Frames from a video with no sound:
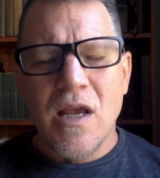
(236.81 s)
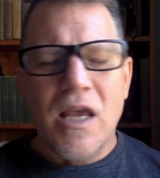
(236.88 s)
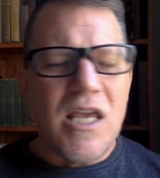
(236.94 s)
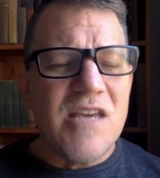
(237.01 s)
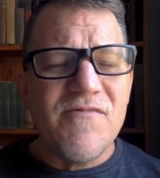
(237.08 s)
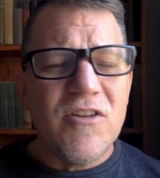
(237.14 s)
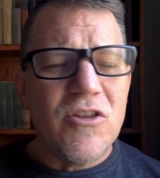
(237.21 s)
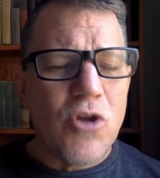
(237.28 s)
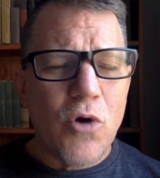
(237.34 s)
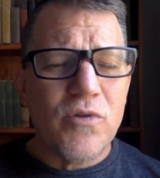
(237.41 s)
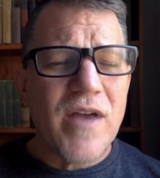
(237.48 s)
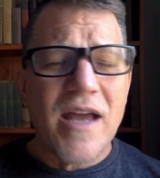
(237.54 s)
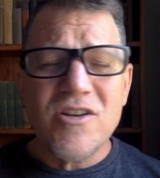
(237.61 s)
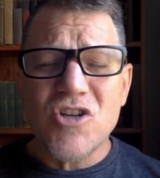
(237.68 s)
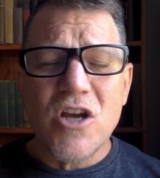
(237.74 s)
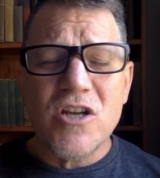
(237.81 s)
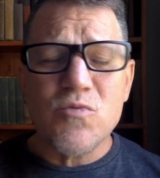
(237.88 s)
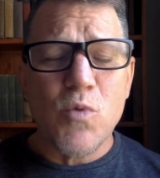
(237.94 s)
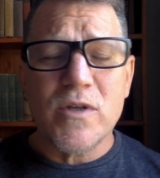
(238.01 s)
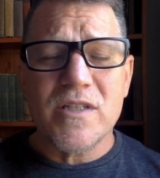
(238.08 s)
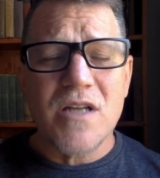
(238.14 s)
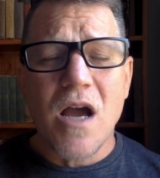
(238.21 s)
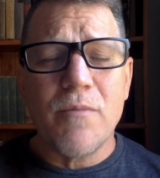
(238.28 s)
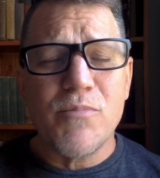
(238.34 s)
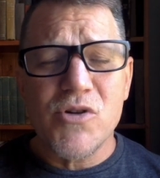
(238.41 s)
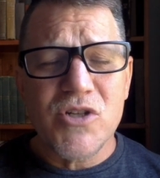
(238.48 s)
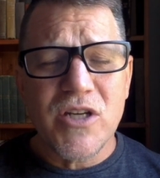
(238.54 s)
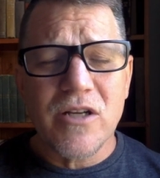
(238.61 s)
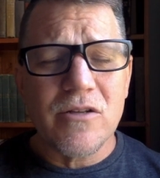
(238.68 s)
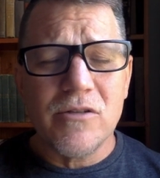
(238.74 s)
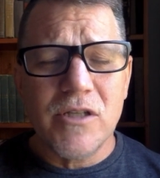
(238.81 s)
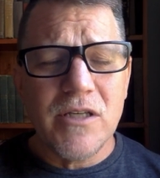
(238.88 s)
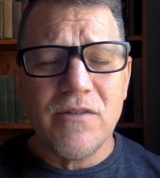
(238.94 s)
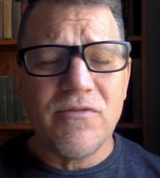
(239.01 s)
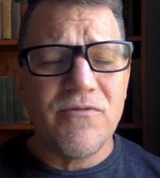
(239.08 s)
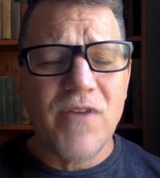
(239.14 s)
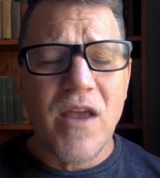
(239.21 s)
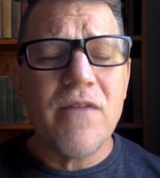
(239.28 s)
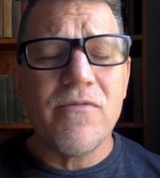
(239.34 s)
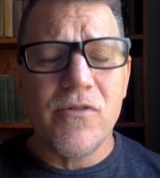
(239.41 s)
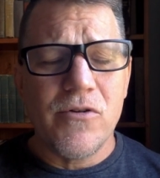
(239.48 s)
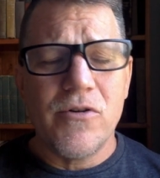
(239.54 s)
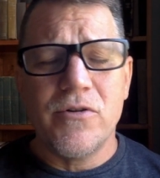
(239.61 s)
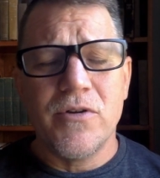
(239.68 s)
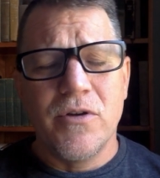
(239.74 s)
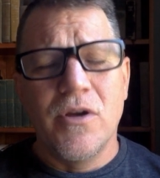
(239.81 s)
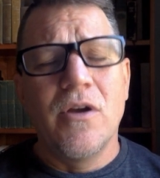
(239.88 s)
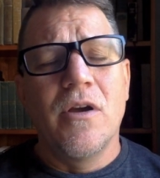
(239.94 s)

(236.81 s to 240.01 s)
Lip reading: Even though that judge was not particularly favored